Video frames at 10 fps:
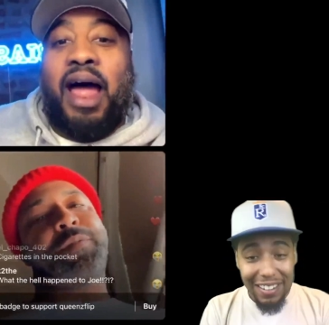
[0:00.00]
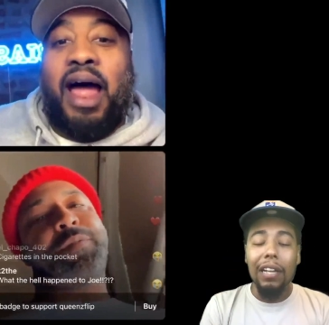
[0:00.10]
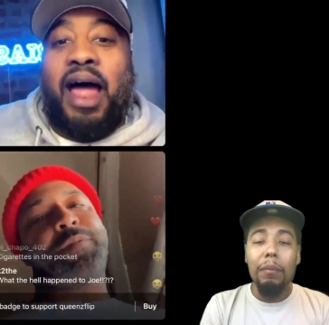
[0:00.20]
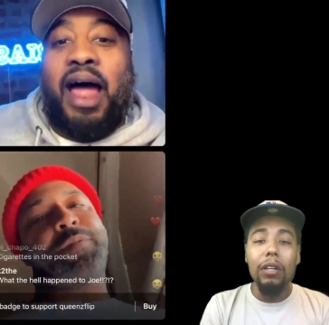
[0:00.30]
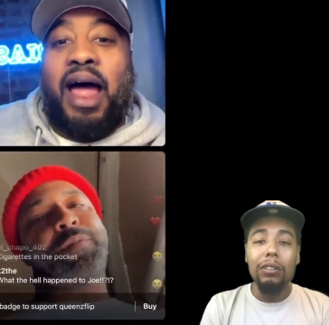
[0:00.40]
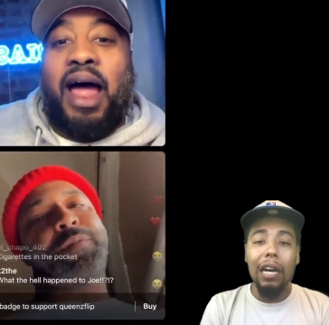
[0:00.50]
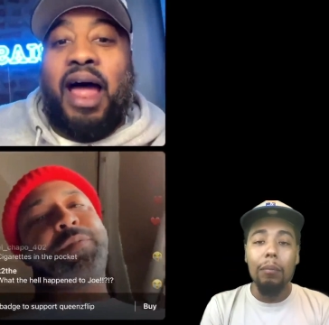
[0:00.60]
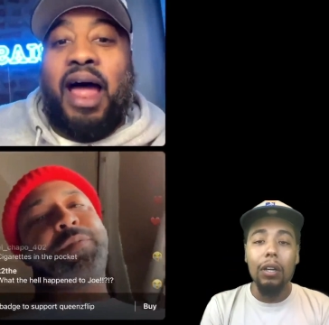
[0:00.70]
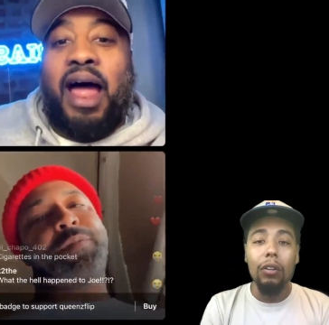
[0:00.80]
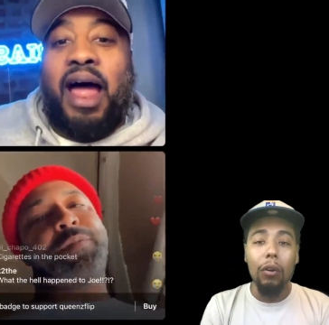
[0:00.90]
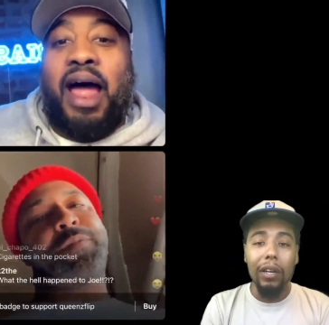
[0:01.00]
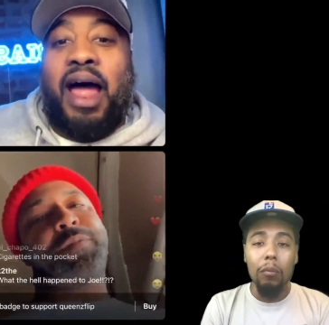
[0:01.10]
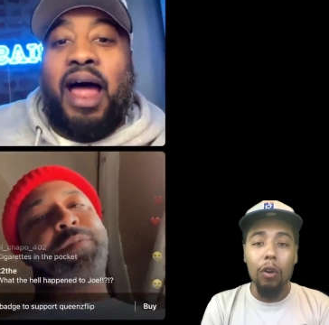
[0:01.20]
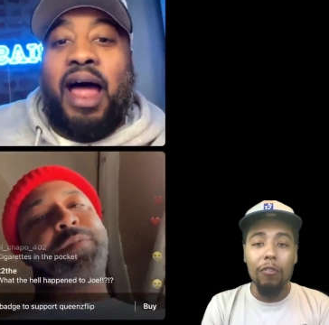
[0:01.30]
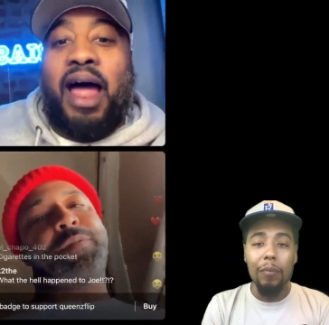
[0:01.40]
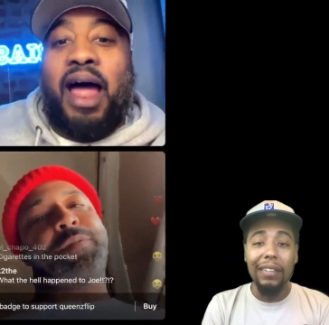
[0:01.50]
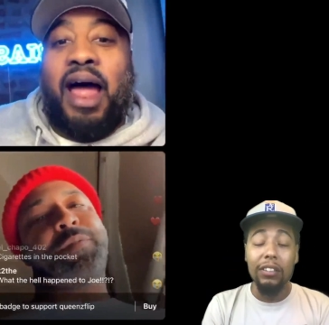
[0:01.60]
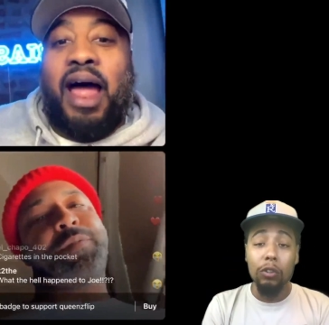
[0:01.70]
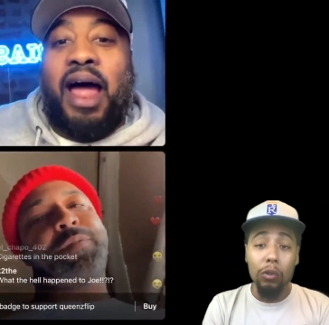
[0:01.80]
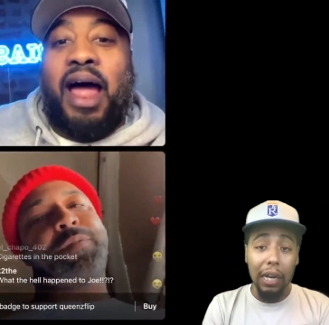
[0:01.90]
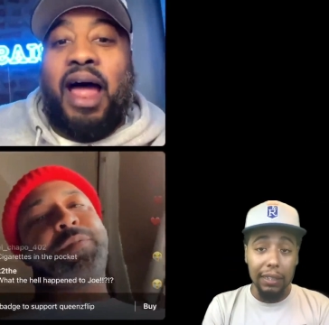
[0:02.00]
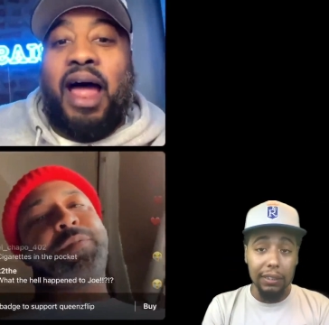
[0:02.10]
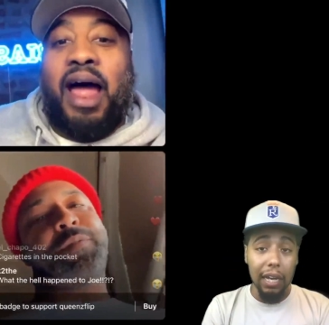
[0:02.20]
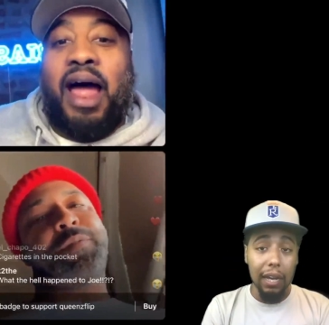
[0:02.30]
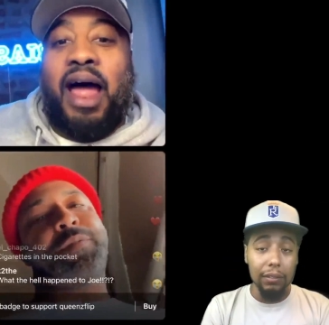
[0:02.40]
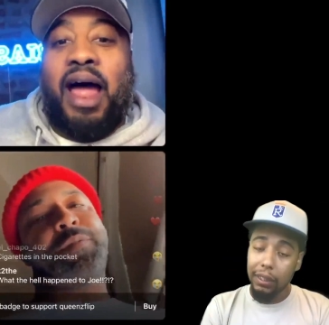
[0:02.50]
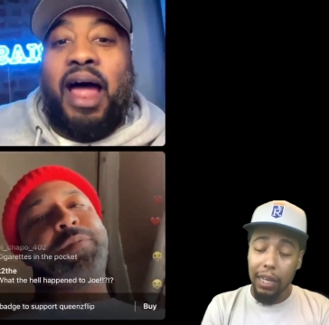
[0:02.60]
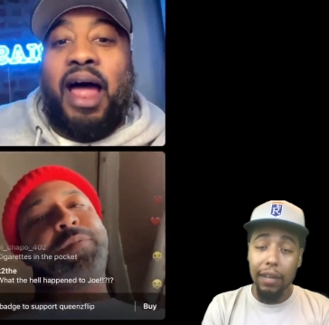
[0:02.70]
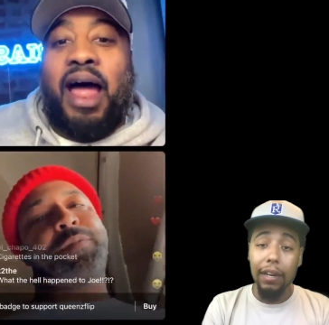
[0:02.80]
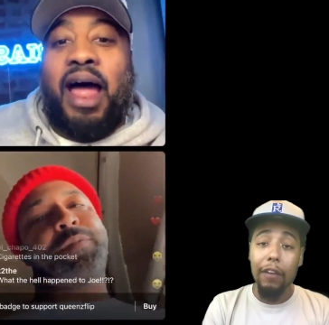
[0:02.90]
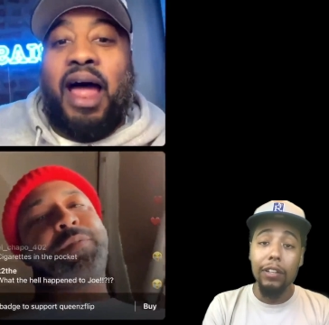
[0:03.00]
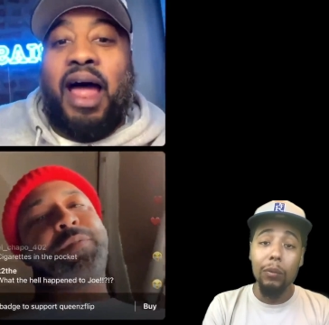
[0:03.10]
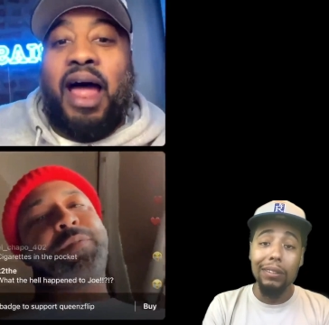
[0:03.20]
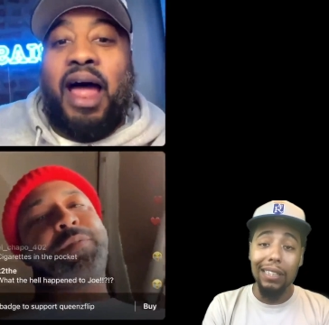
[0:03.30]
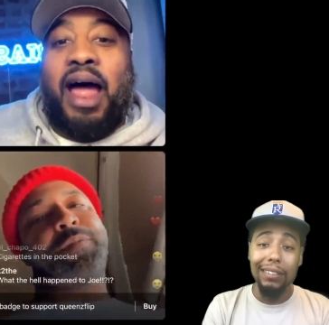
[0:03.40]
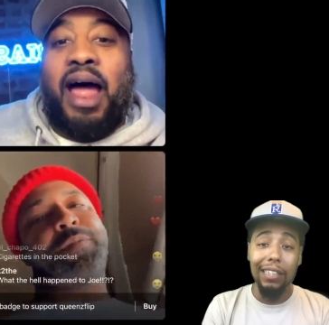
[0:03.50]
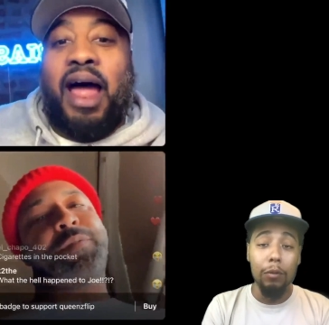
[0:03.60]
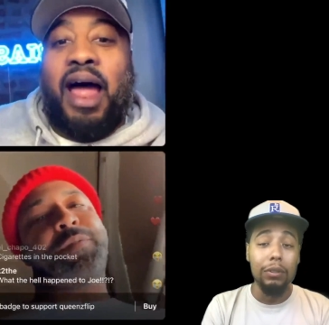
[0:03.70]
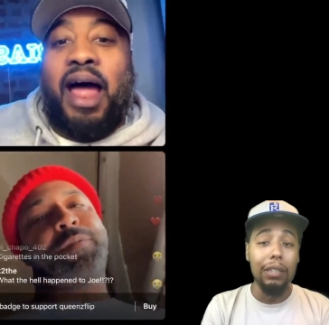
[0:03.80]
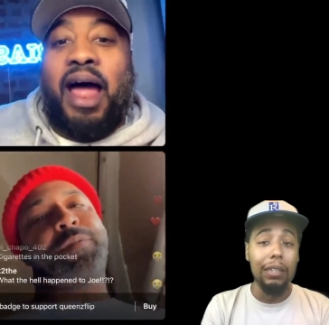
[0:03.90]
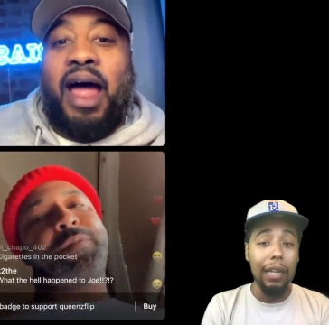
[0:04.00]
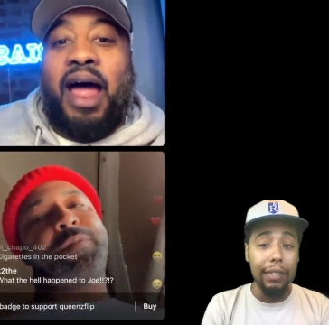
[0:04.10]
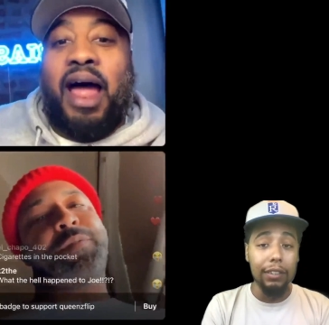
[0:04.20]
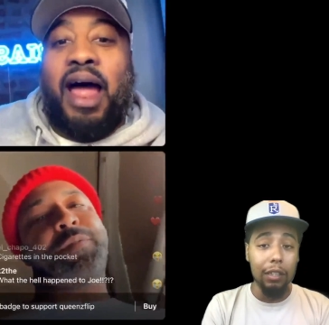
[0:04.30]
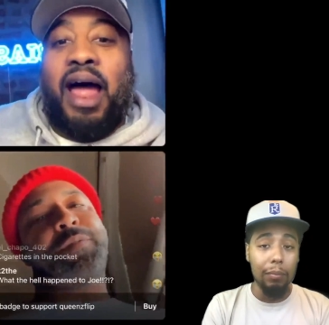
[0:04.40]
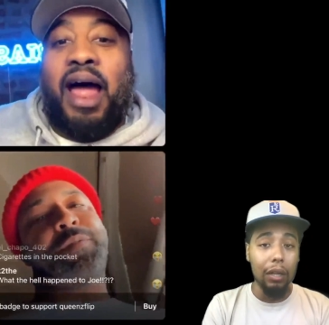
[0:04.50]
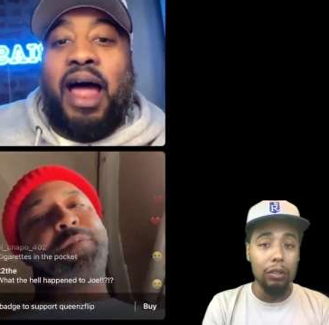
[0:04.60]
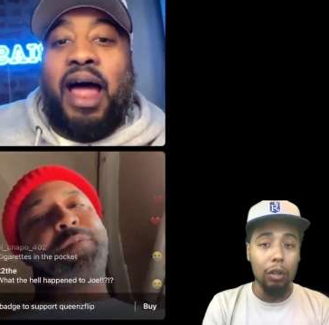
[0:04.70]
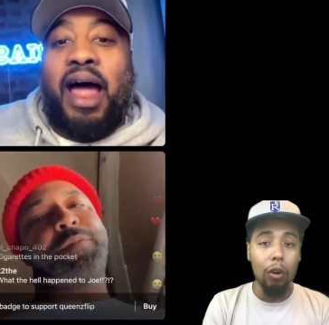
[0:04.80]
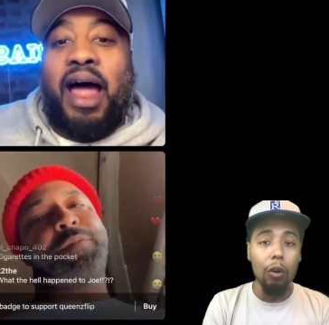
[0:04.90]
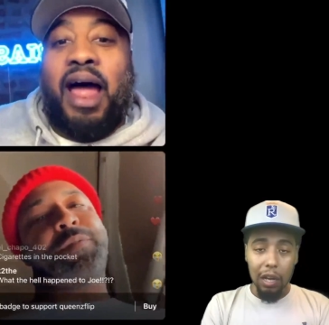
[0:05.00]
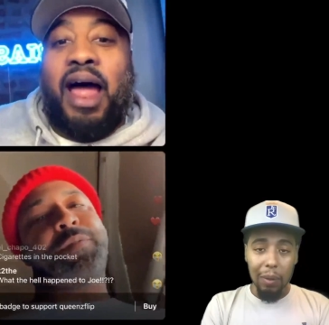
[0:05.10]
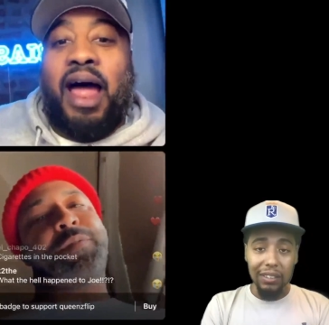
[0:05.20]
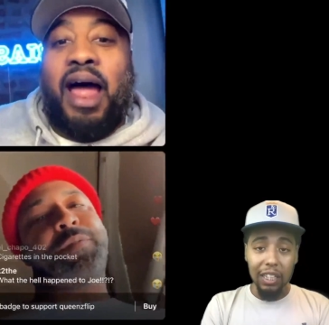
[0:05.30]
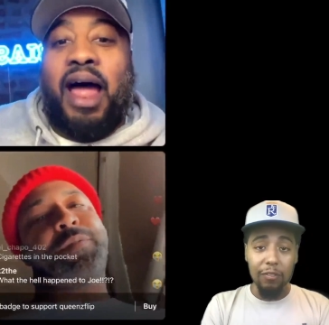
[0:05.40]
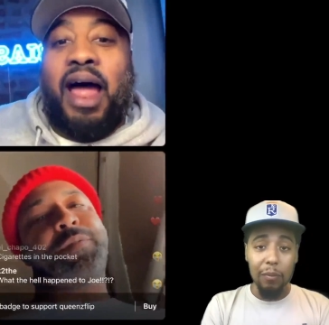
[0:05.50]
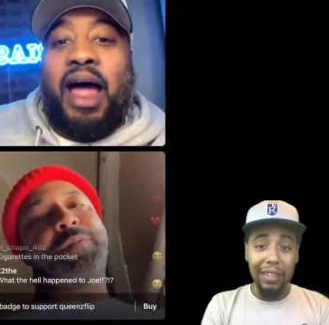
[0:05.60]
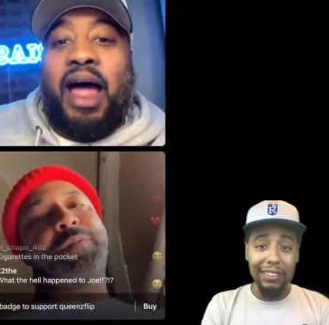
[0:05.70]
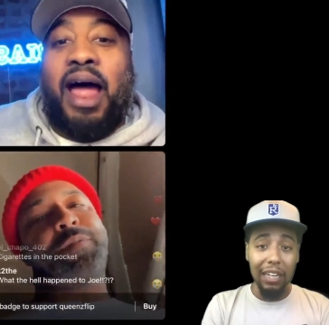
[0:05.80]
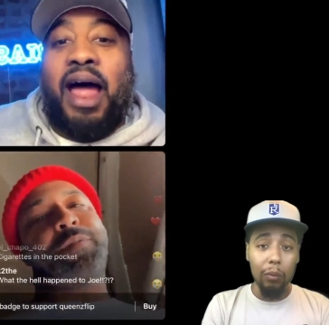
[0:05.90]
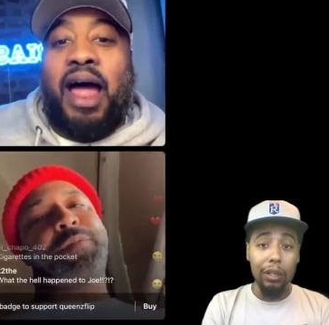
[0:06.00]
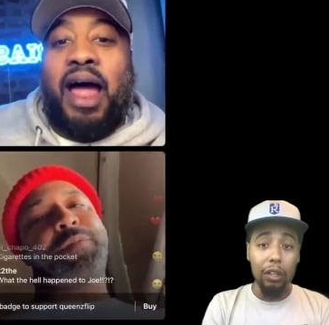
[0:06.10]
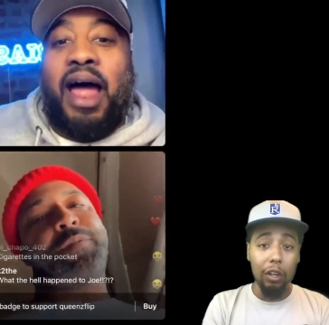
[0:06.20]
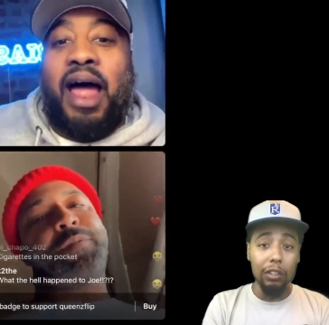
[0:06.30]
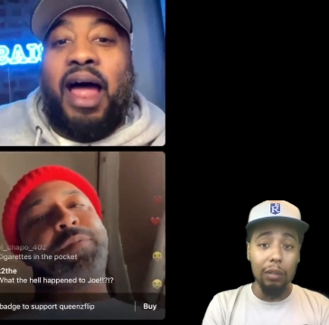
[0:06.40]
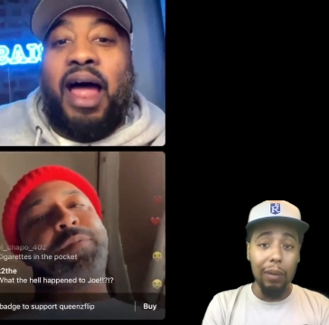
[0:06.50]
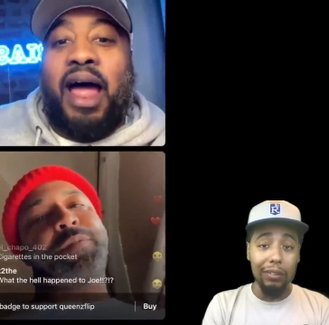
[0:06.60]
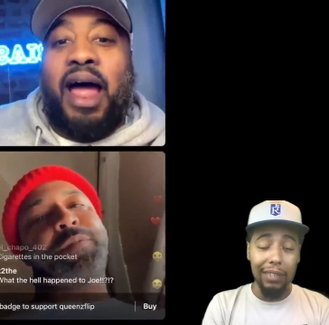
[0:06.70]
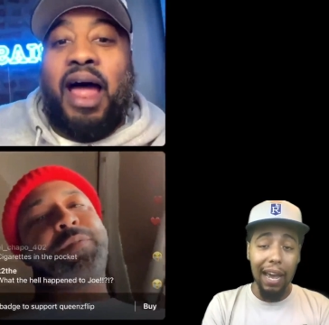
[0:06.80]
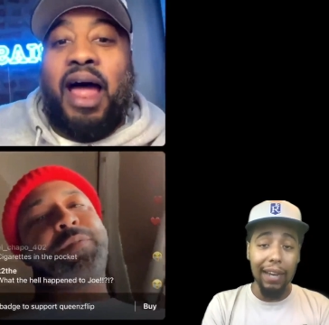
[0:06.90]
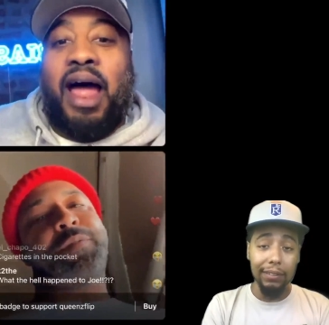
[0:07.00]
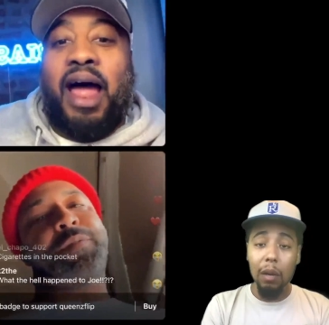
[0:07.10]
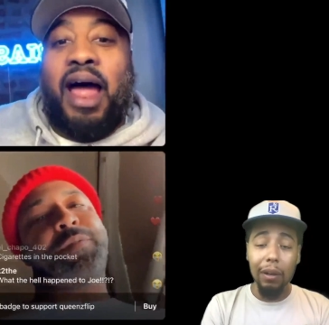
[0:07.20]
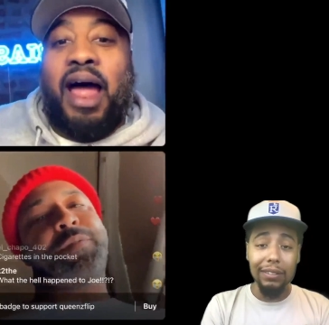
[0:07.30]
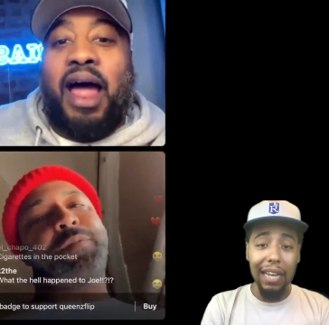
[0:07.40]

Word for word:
Speaker 1: Let me know down below, though, any more information you guys got. Again, everything we said today was alleged about the information that we learned about Tax, about